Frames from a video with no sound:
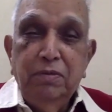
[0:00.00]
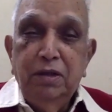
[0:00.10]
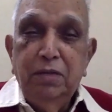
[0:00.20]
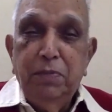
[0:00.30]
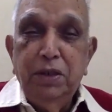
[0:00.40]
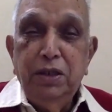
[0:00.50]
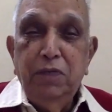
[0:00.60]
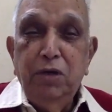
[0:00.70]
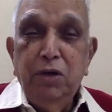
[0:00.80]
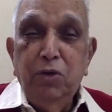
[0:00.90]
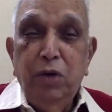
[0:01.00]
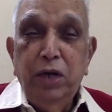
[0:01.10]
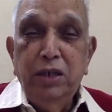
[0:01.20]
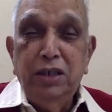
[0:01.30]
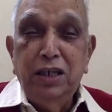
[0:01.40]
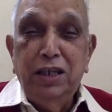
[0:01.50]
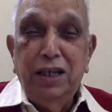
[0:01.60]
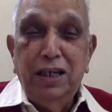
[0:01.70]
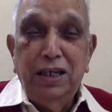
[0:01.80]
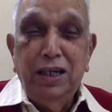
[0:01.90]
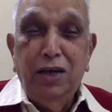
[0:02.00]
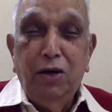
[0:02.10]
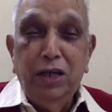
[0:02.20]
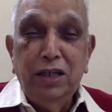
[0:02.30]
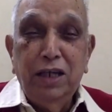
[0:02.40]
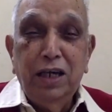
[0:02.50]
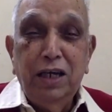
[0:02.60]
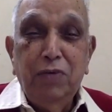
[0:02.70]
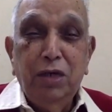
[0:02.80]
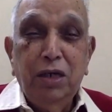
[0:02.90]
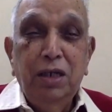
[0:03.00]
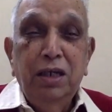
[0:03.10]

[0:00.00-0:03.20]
The person will go and see that he got exactly what